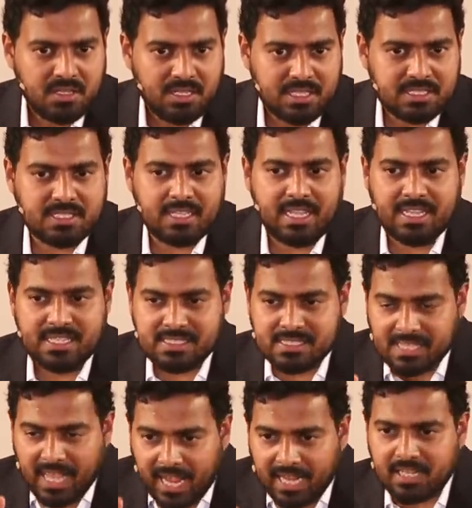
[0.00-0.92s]
is
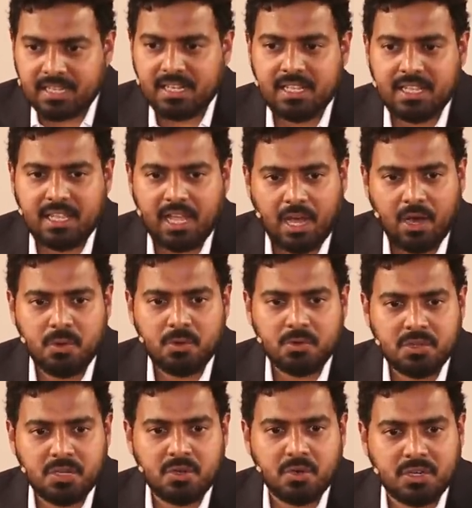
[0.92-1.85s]
exactly how
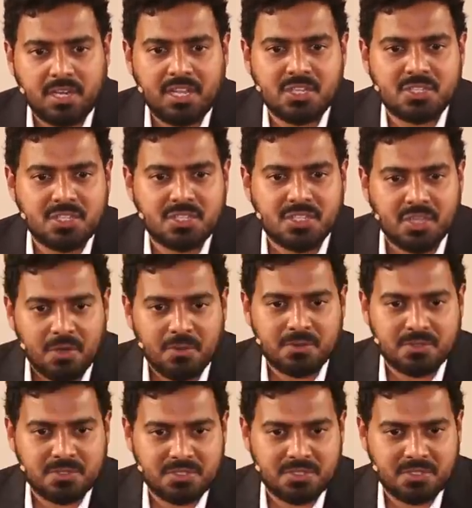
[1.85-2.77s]
the notation
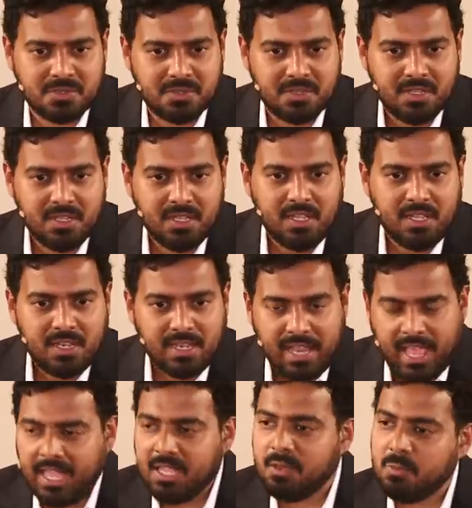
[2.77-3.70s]
goes.
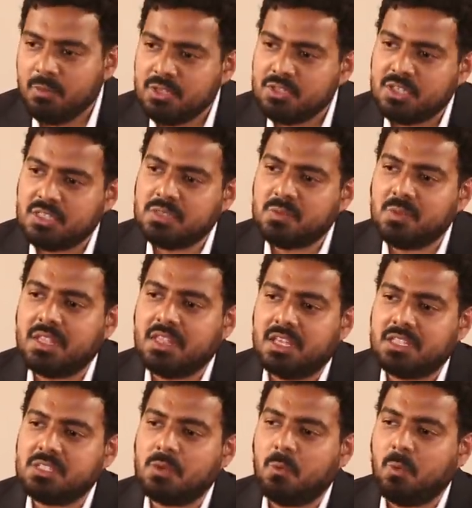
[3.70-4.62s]
Languages where
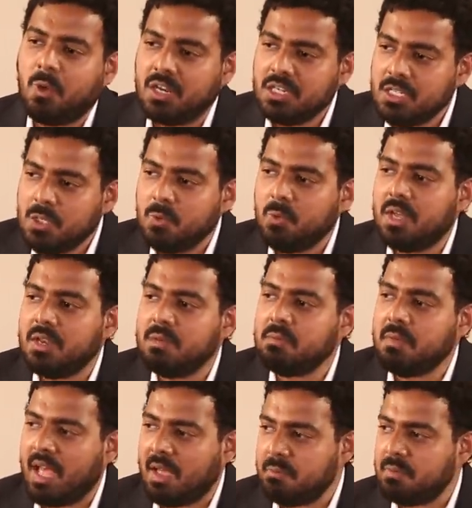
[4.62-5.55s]
there's a
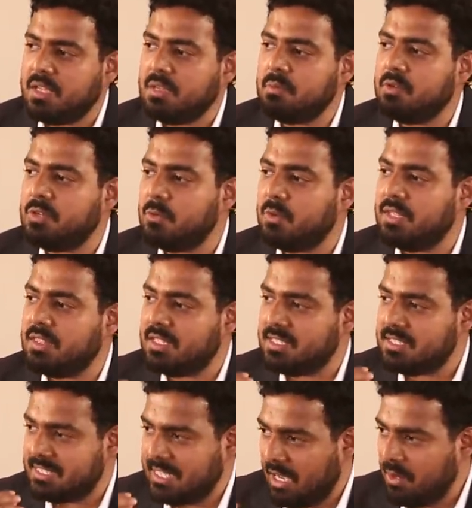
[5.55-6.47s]
one-to-one mapping between
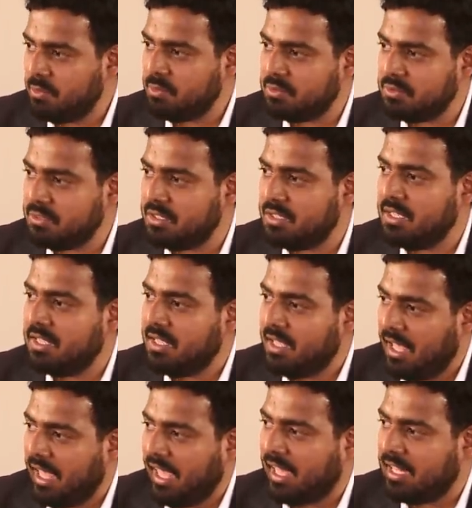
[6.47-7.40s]
the sound
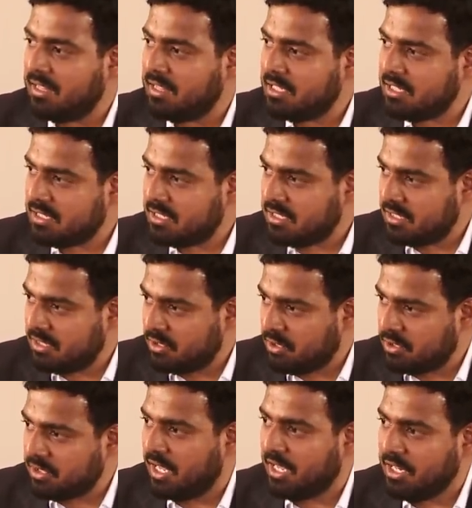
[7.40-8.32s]
and the
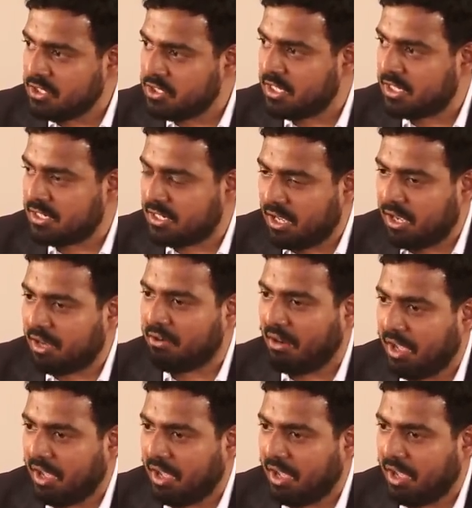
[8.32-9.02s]
notation are